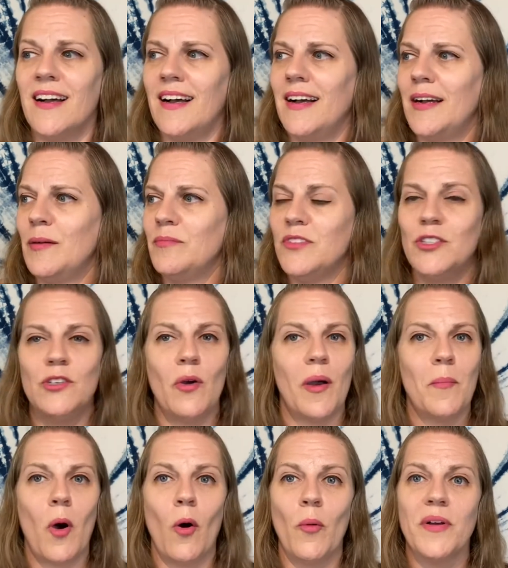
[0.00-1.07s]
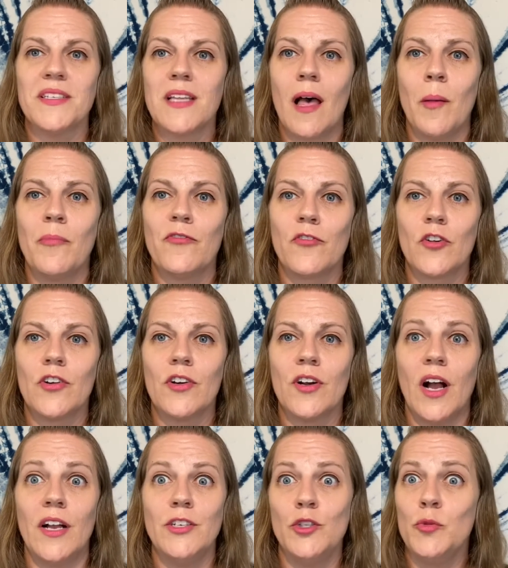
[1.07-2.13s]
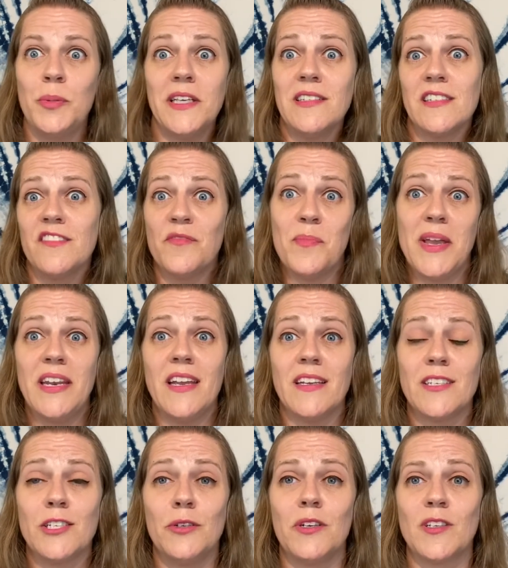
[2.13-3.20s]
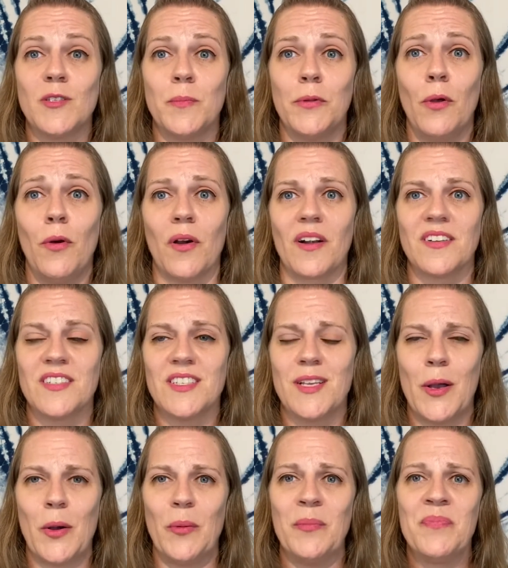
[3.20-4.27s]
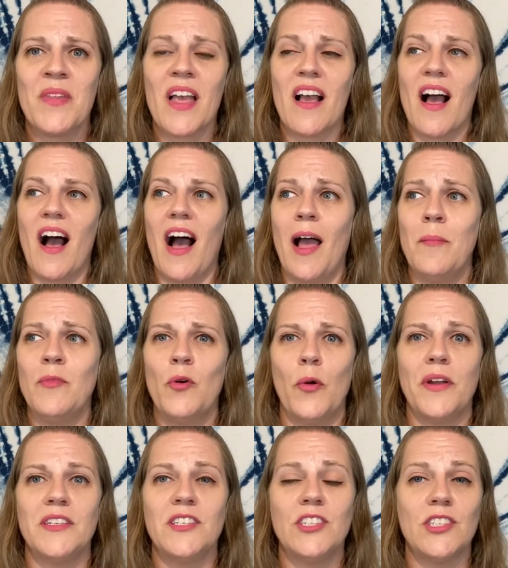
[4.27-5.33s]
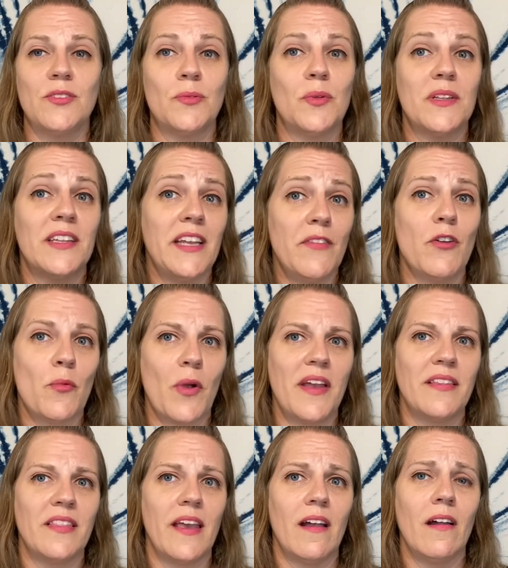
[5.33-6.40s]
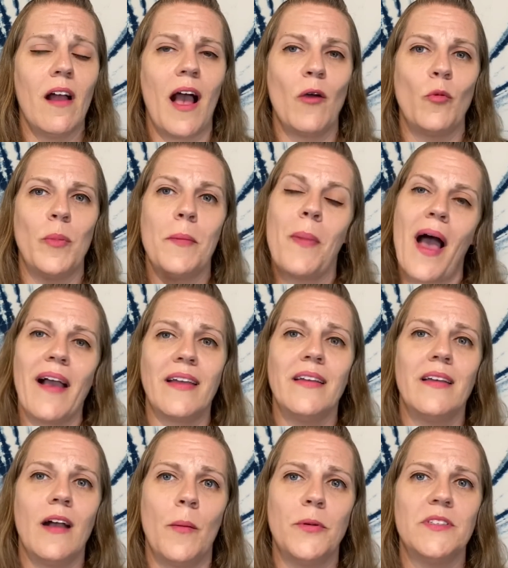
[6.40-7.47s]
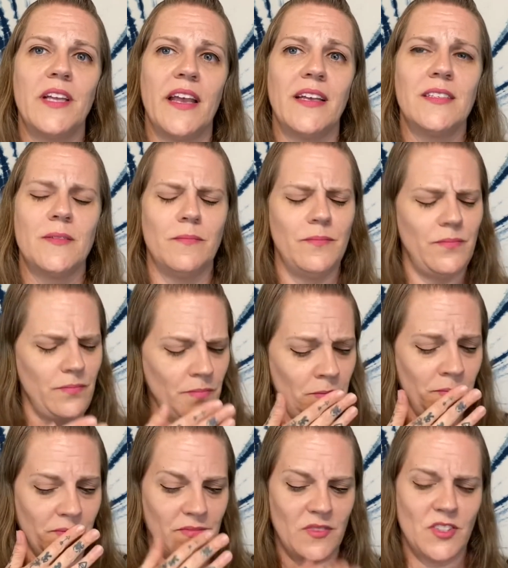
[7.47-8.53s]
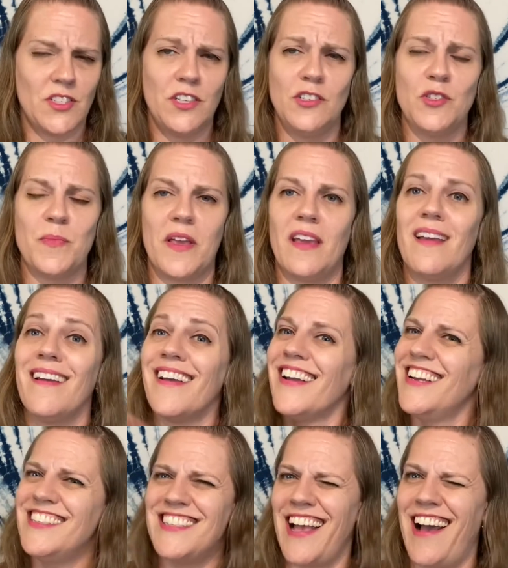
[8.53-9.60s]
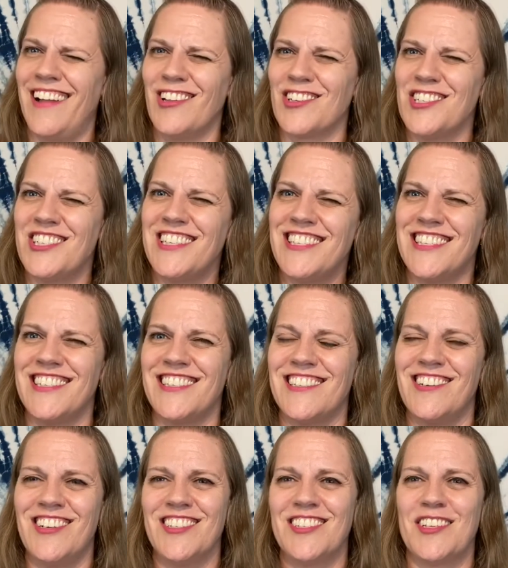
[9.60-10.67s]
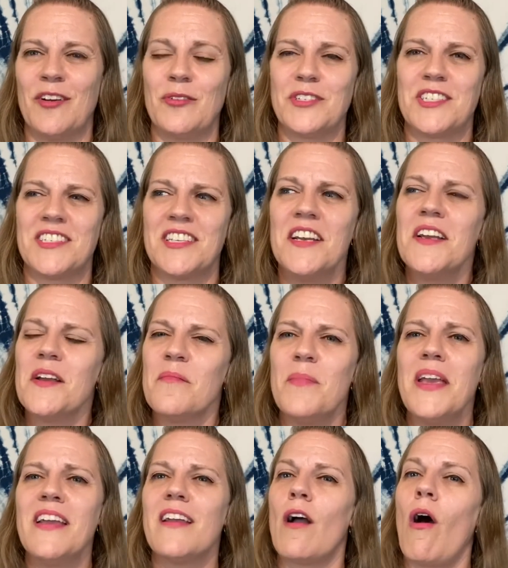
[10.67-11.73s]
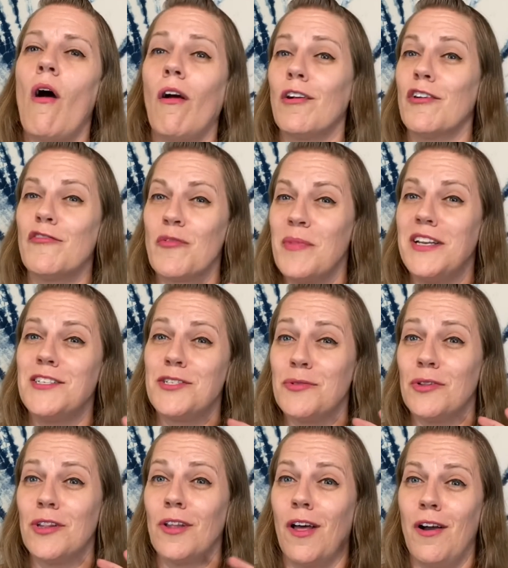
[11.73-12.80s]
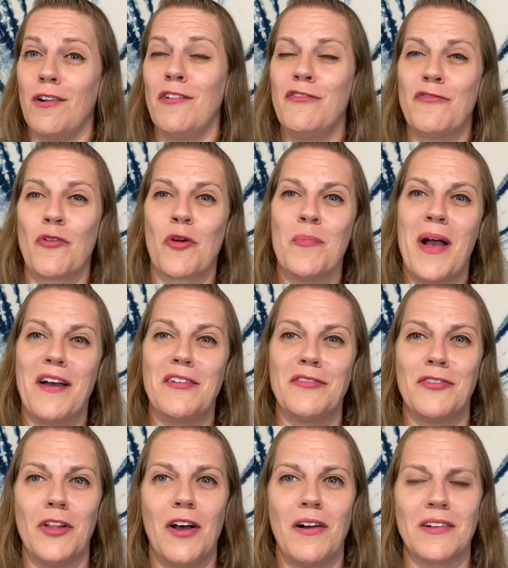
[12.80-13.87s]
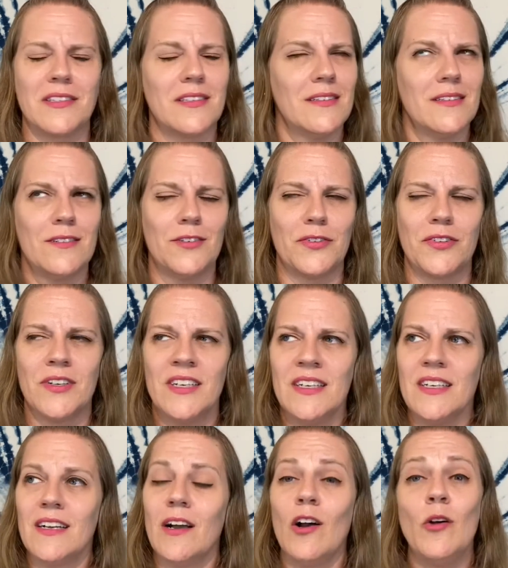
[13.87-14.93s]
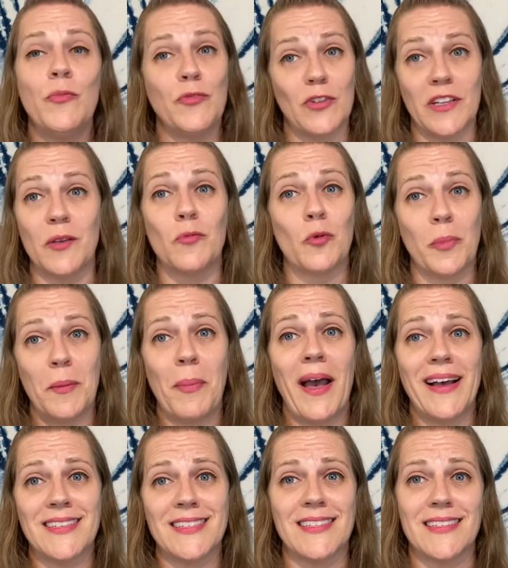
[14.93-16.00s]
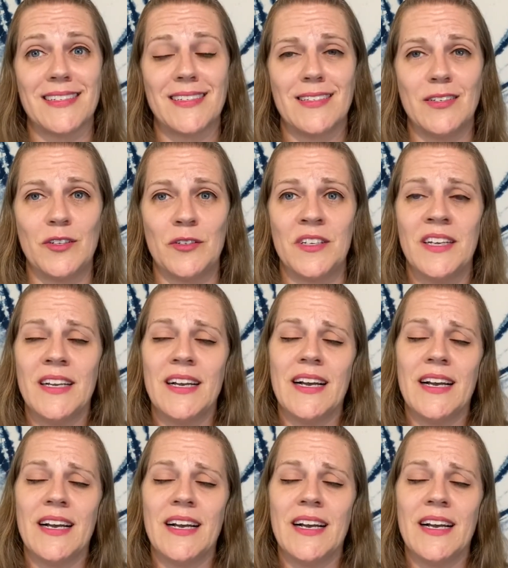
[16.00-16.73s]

You know, I'm always up for a new piece of media to explore. So I'm going to leave it right there. I will be back in a couple days. Excuse me. It's allergy season also, which is making it harder for me to do long format vlogs. Oof. Hopefully we'll be past it soon.